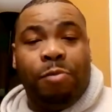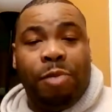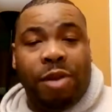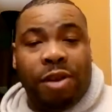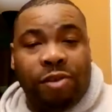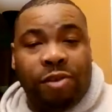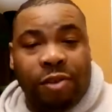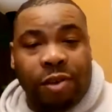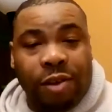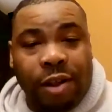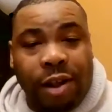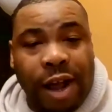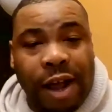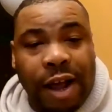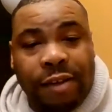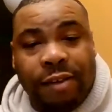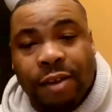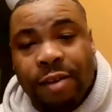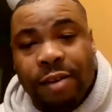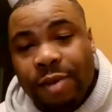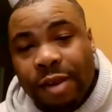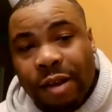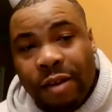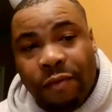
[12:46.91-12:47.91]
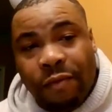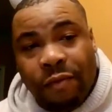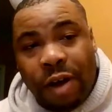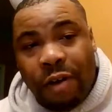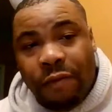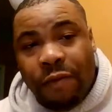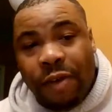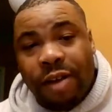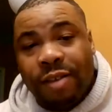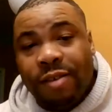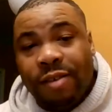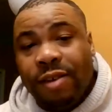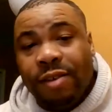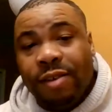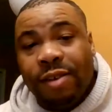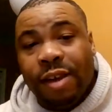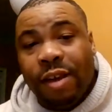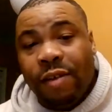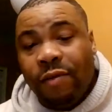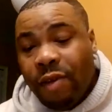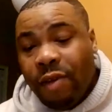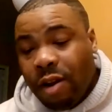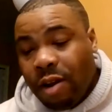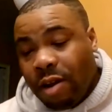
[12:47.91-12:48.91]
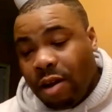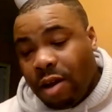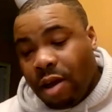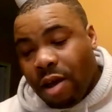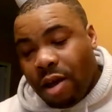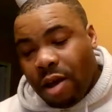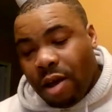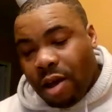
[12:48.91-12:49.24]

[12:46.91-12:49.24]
PlayStation Classic instead of Final Fantasy 7.